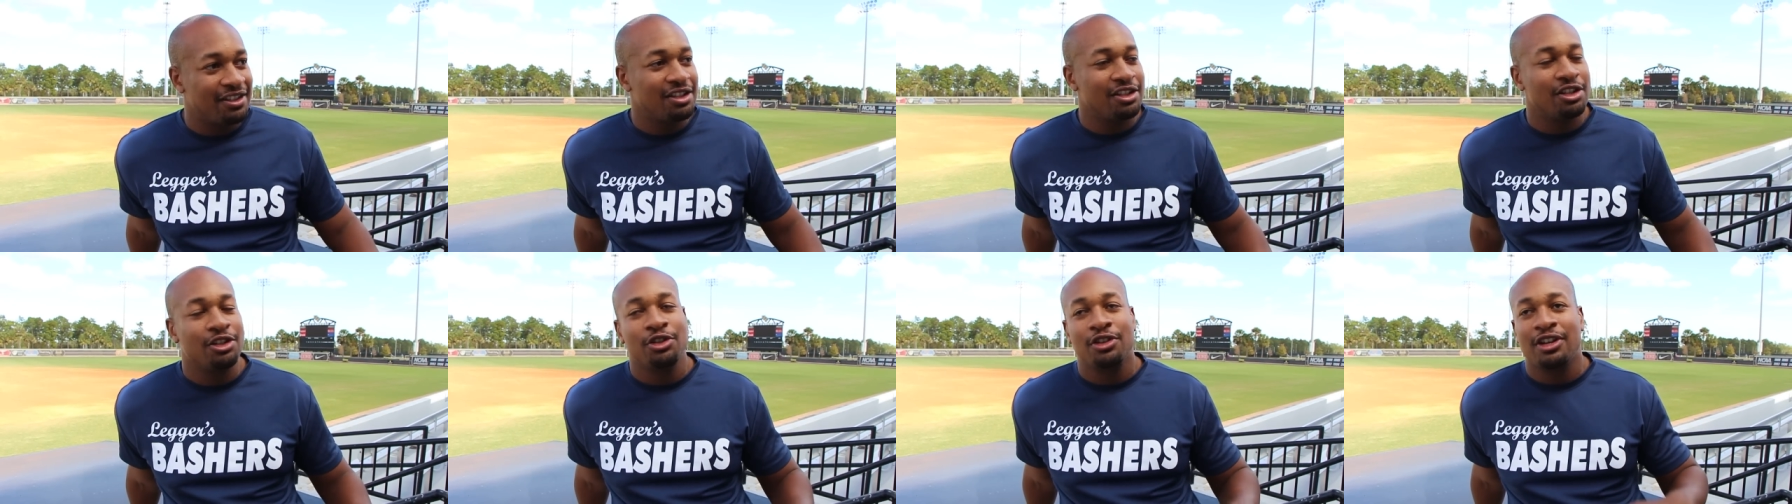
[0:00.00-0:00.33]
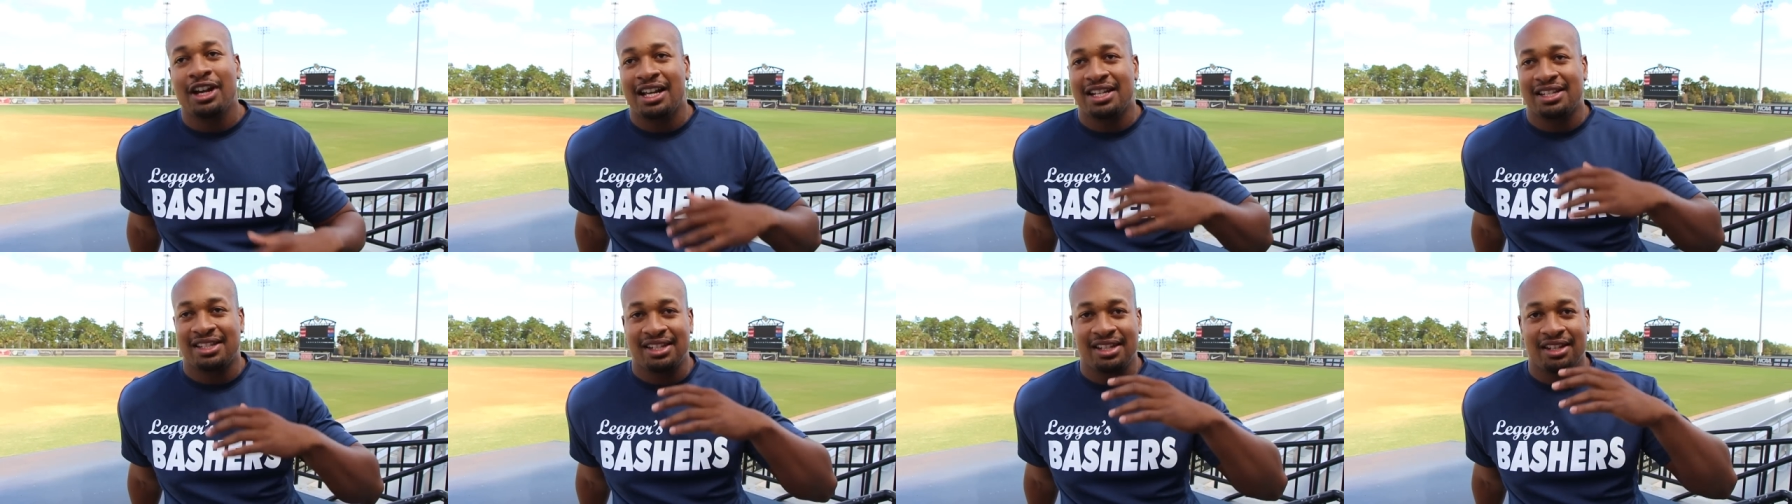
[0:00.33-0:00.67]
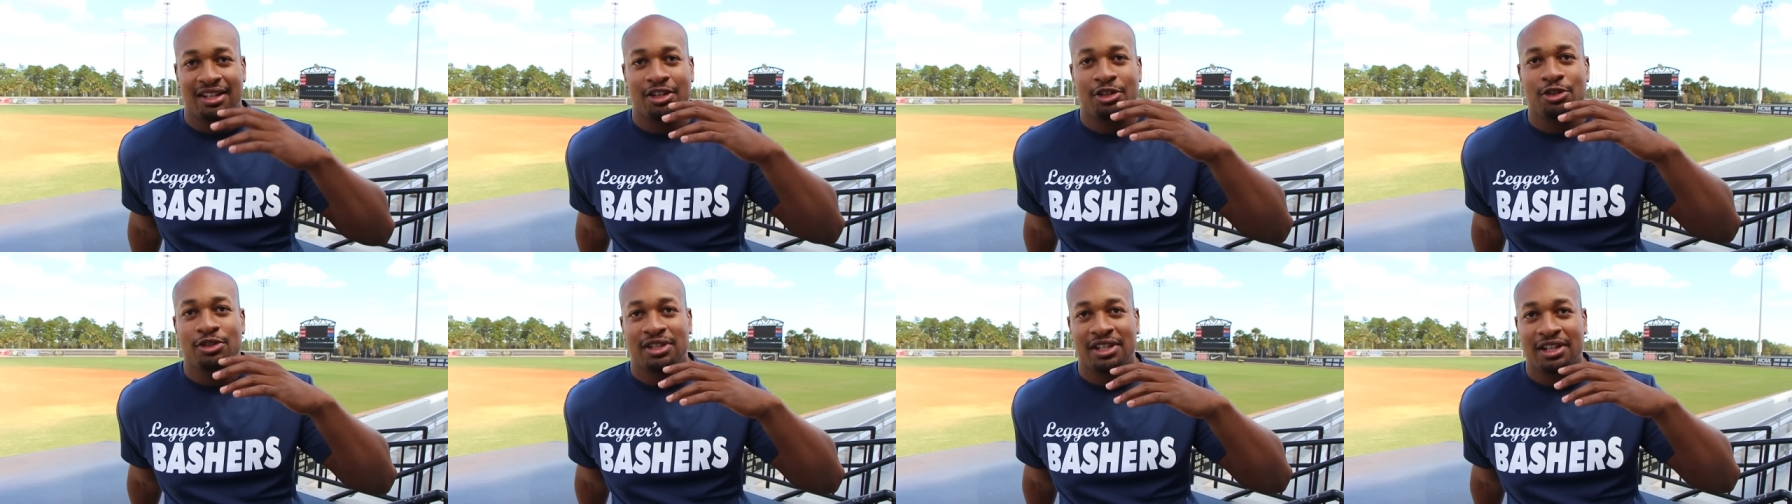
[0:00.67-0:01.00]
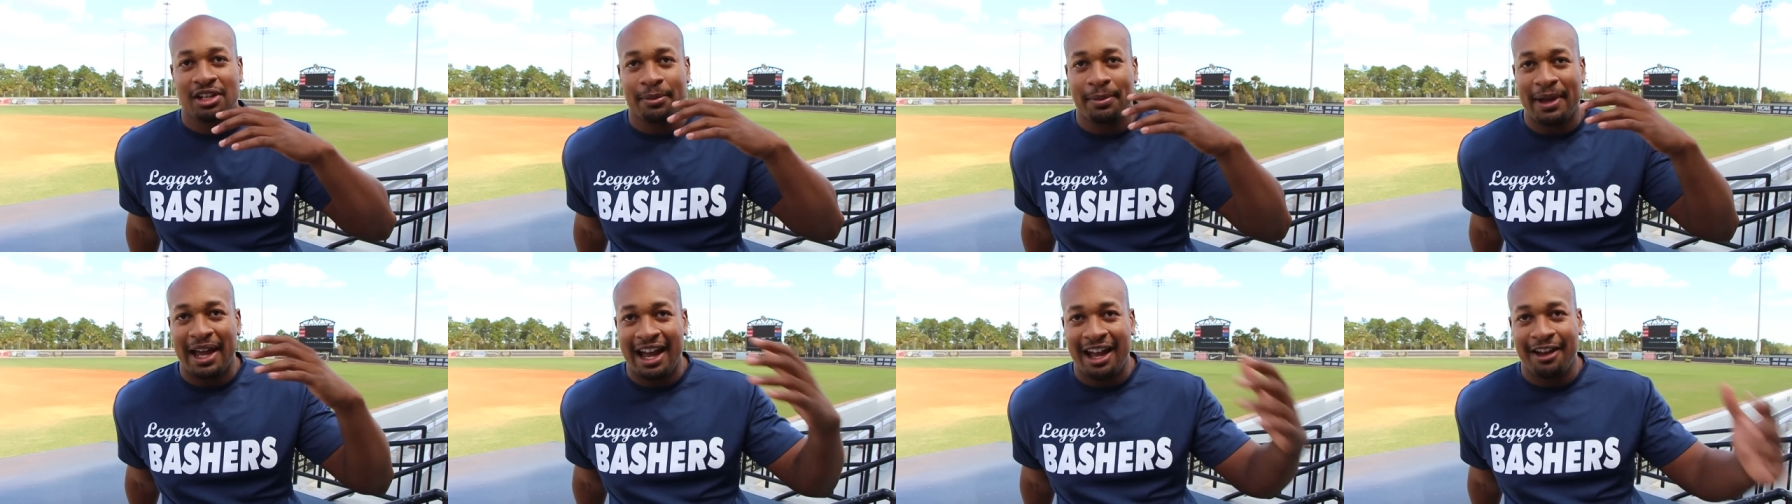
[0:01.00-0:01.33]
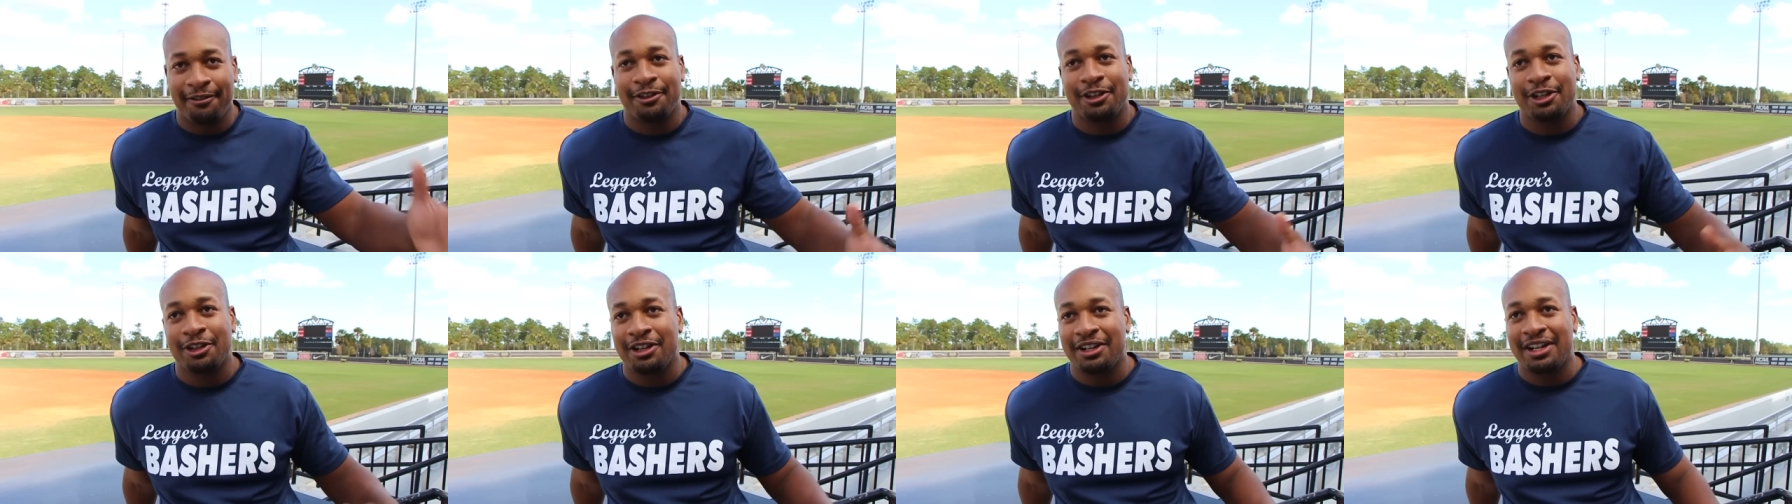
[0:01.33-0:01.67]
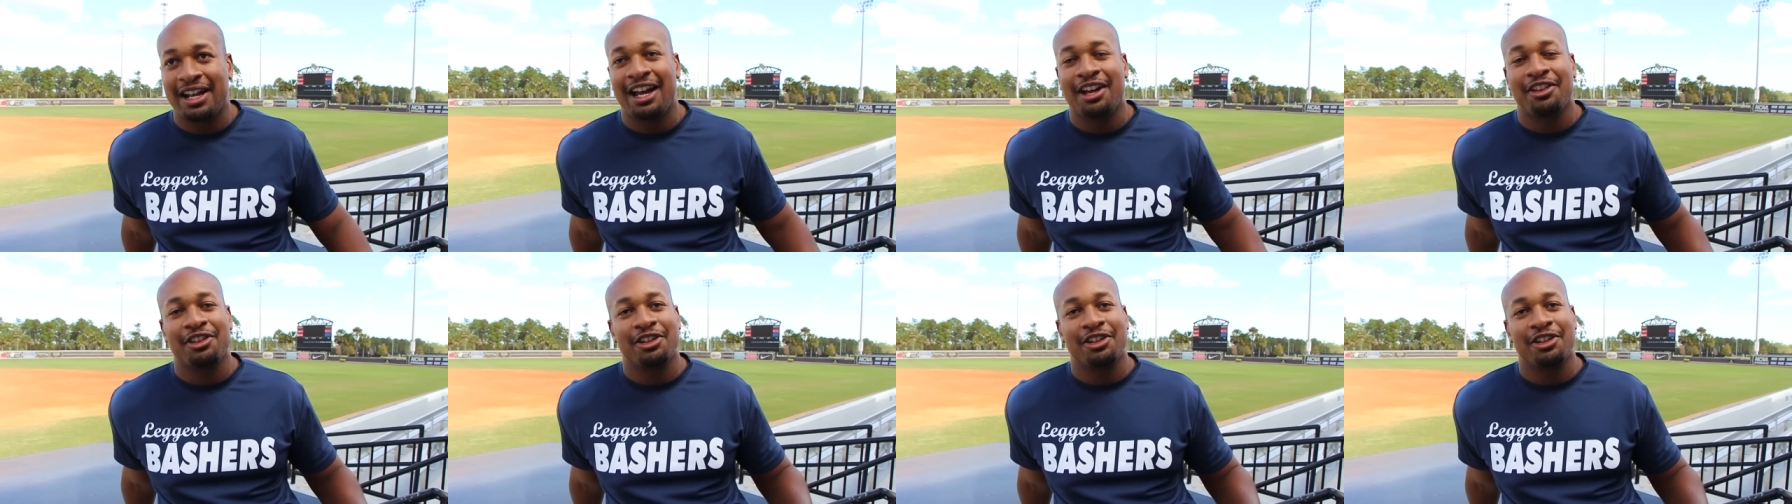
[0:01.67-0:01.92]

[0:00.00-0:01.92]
And then you guys see you see them after and how